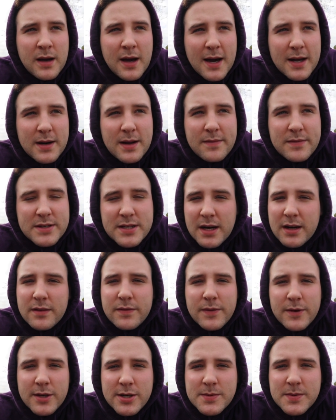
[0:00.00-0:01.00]
I don't have a ton
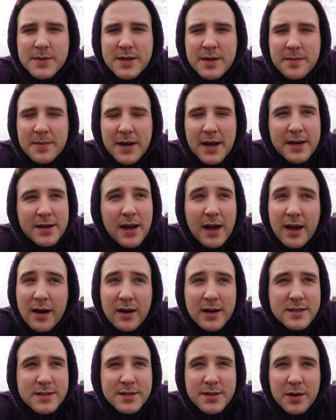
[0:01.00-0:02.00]
of footage with him, and I, I
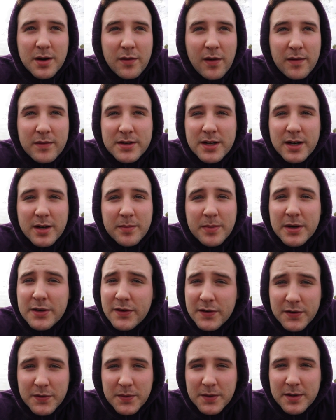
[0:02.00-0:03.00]
honestly don't even have a ton of
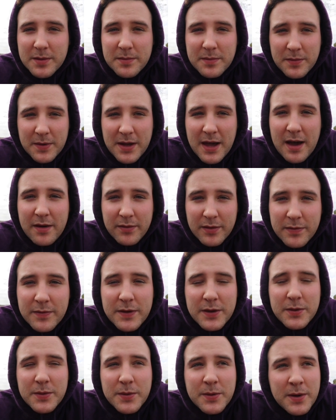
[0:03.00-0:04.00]
pictures with him. We have a
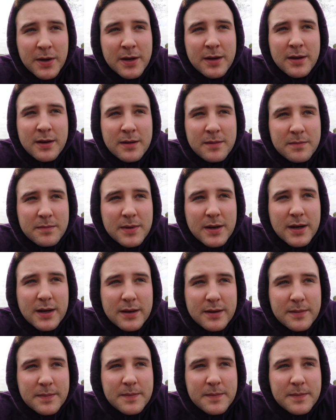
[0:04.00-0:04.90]
few, but